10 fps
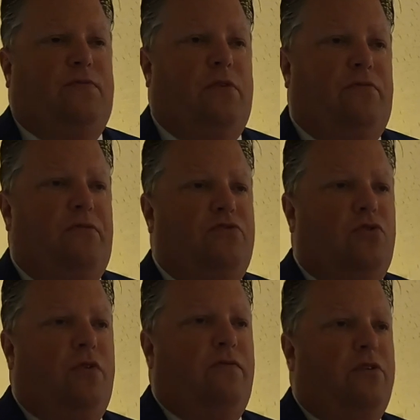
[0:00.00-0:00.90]
for the
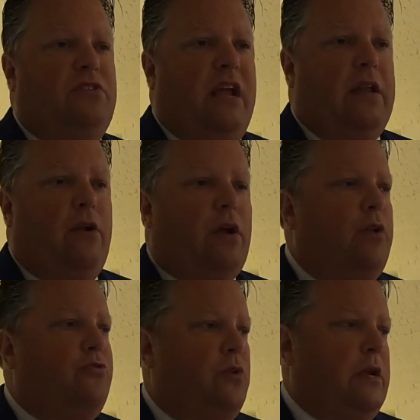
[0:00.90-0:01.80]
future of our state and our
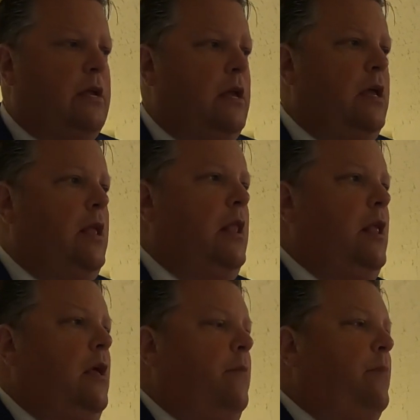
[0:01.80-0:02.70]
country
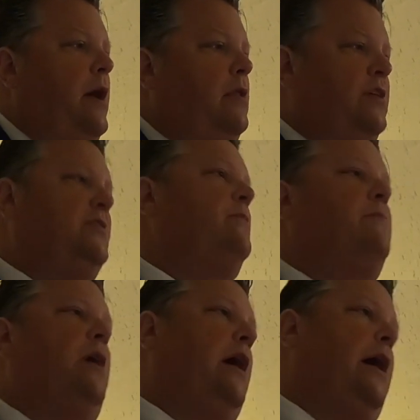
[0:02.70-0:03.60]
but listen,
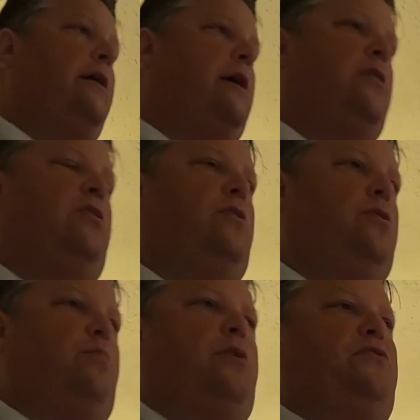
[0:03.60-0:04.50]
uh, the,
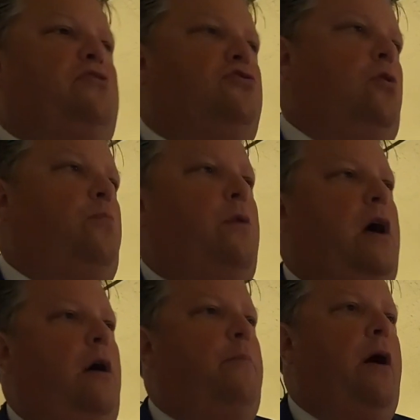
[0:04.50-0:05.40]
the, presidential
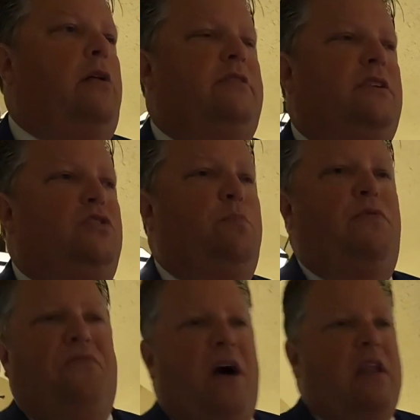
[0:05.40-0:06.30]
uh, politics will be
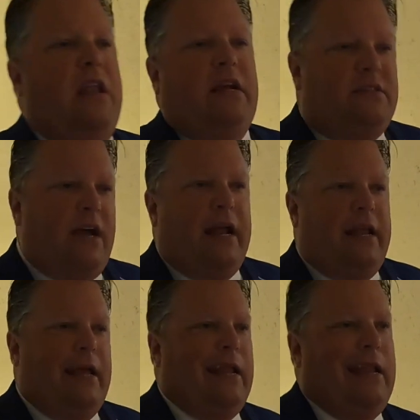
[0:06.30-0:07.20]
fun and
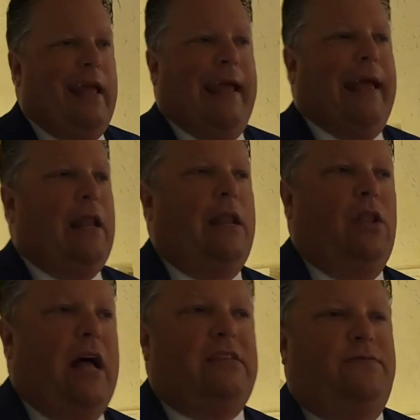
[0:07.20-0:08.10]
exciting, and,
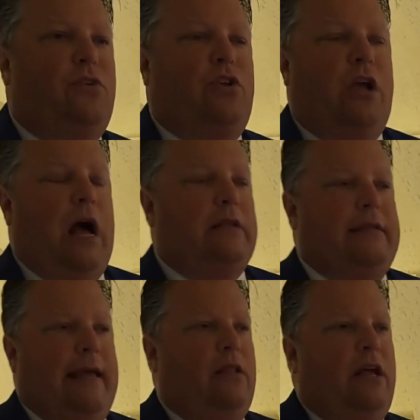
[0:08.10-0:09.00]
and lots of good
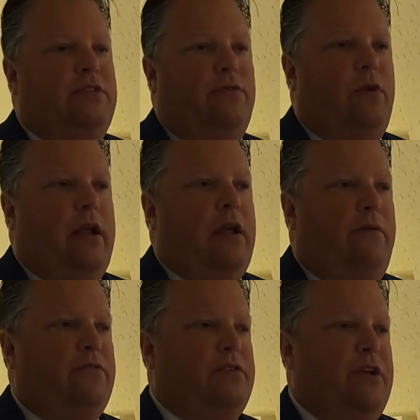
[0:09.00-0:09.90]
content, lots of great
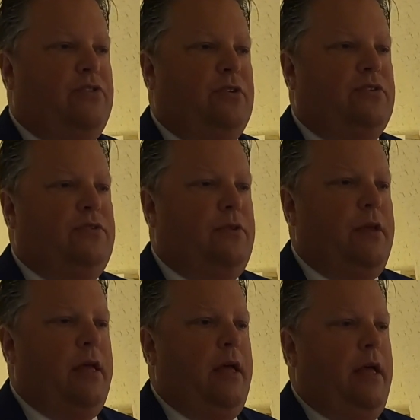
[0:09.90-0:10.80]
conversations.
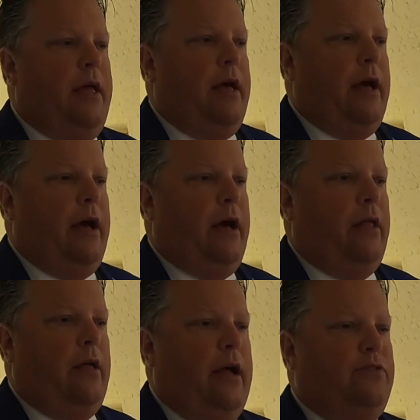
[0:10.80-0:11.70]

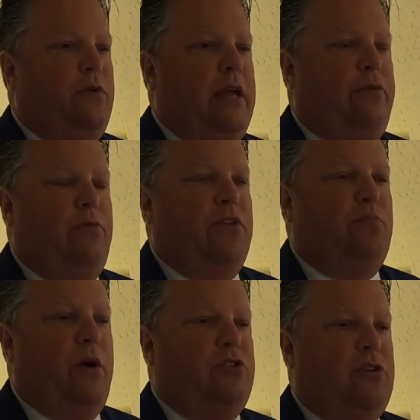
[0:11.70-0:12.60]
Uh, I just want to get through this
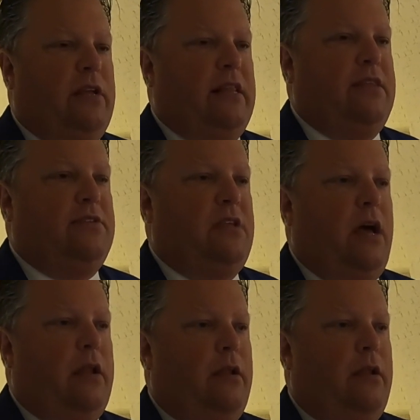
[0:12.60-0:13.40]
budget. Yeah. This are,